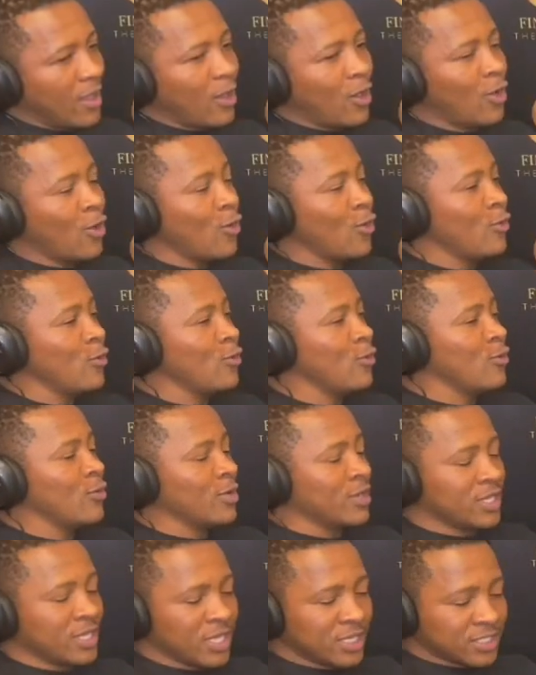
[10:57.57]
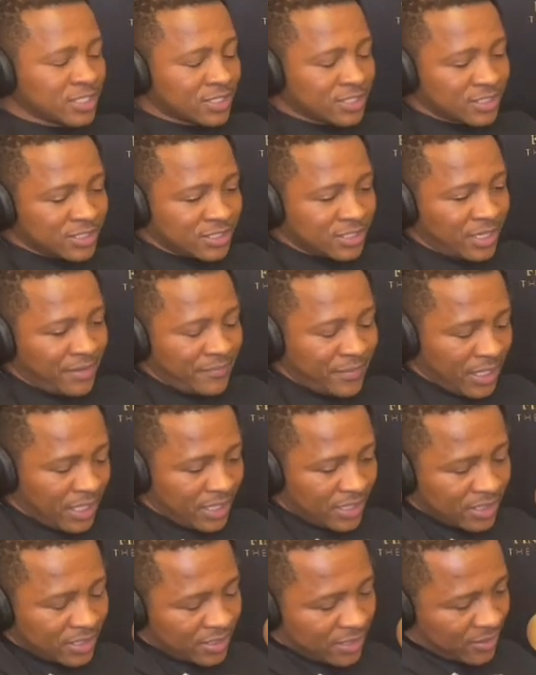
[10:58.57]
Oh yes, Gem
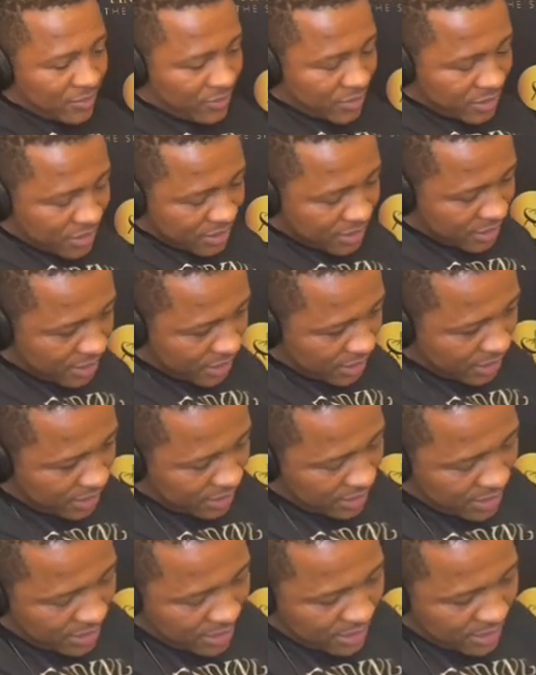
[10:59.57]
Ellie. What's this girl?